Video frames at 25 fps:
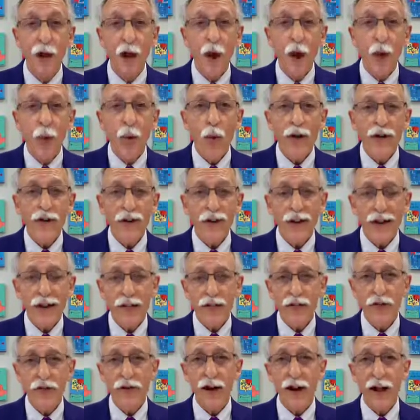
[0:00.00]
When you
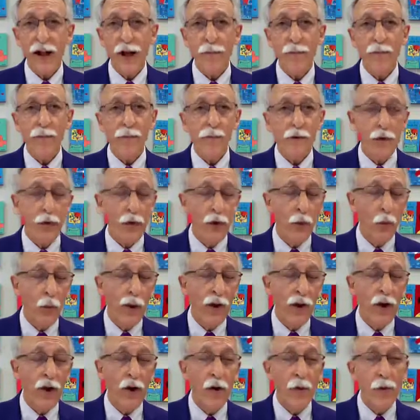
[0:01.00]
get your help, you can go to
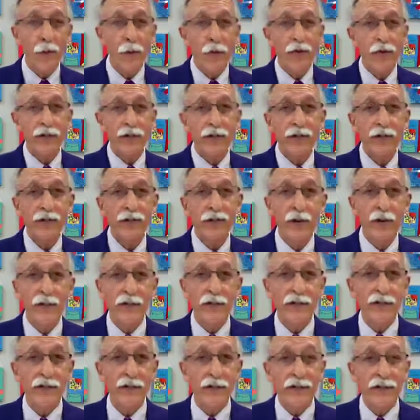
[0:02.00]
Widowed Person
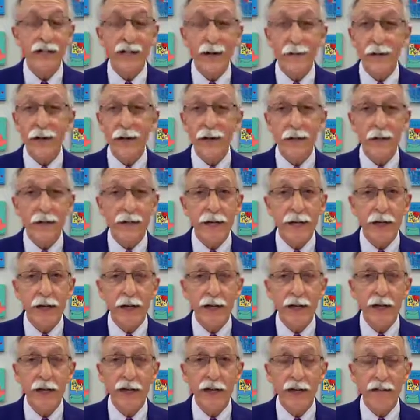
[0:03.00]
Services. Let me tell
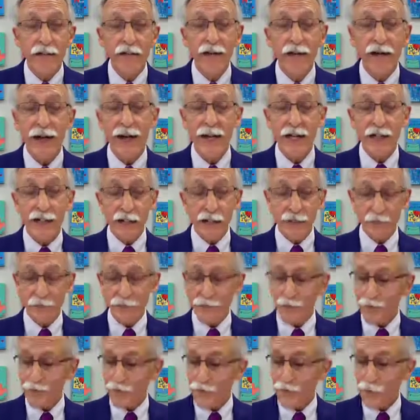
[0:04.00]
you in advance
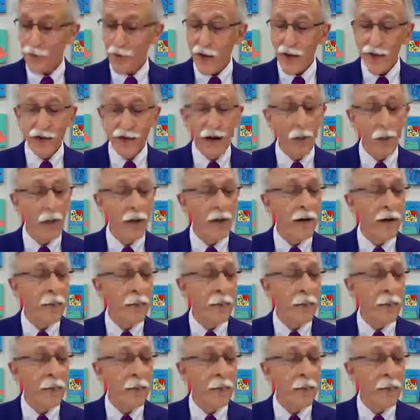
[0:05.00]
that Widowed